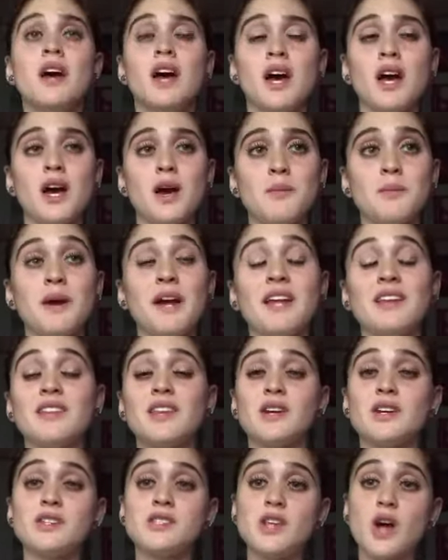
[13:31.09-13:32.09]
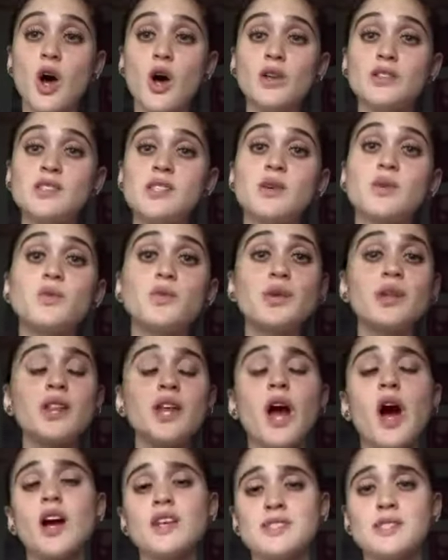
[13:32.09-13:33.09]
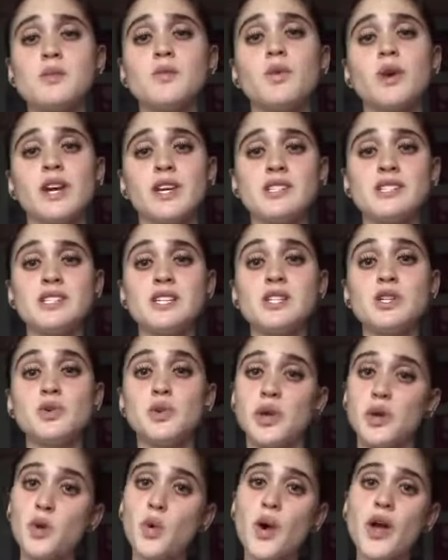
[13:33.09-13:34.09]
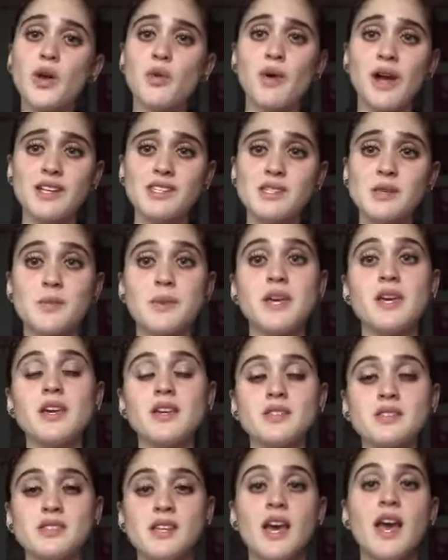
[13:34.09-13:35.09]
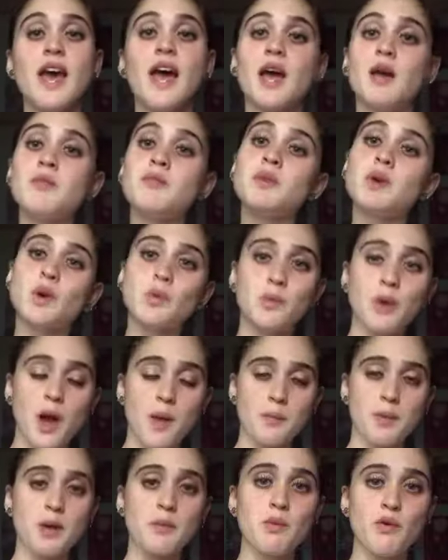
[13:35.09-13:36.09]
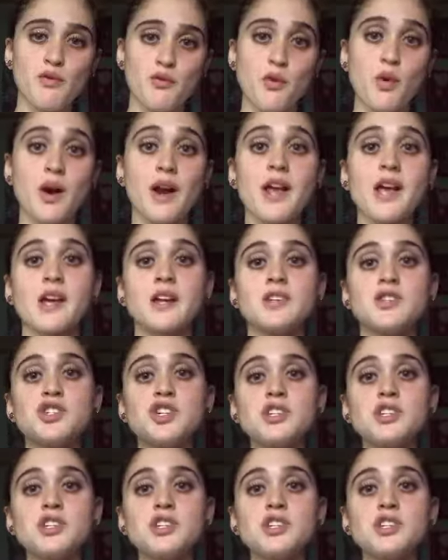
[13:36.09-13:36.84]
but there's also really awesome ways to do like quick recipes and meal prepping beforehand,